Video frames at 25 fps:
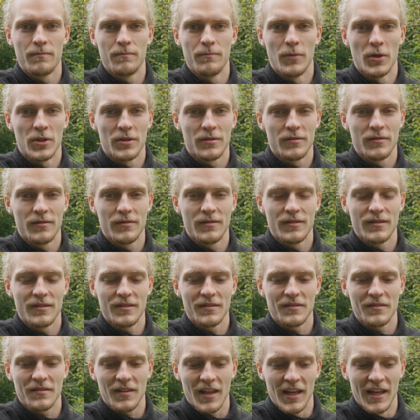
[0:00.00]
But
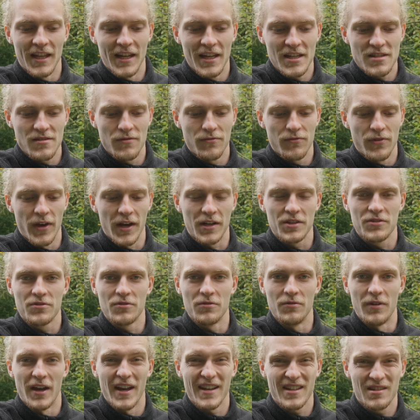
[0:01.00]
it is in fact
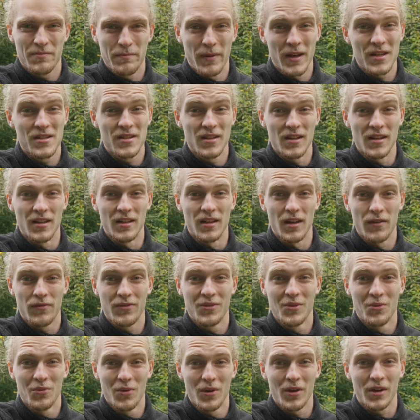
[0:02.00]
true, especially
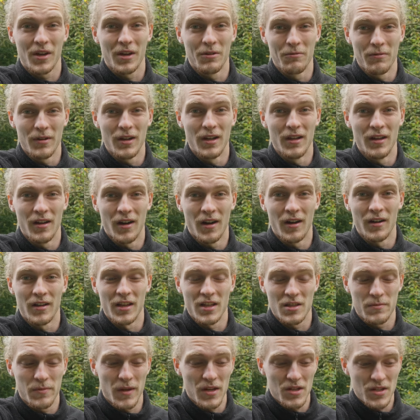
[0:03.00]
if you're working really hard,
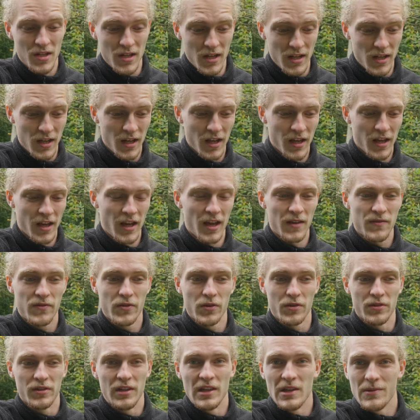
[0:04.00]
especially if
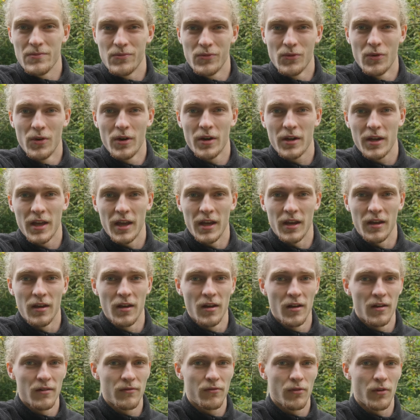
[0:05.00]
you're deep working
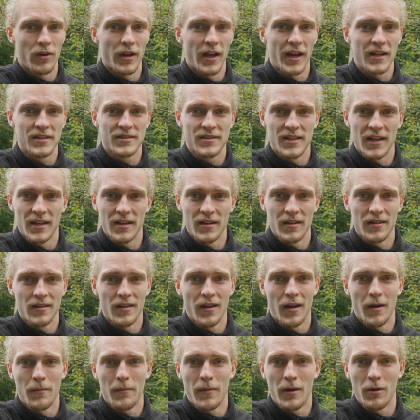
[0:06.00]
for an extended
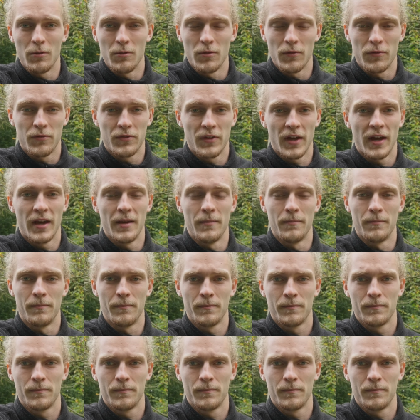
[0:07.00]
amount of time.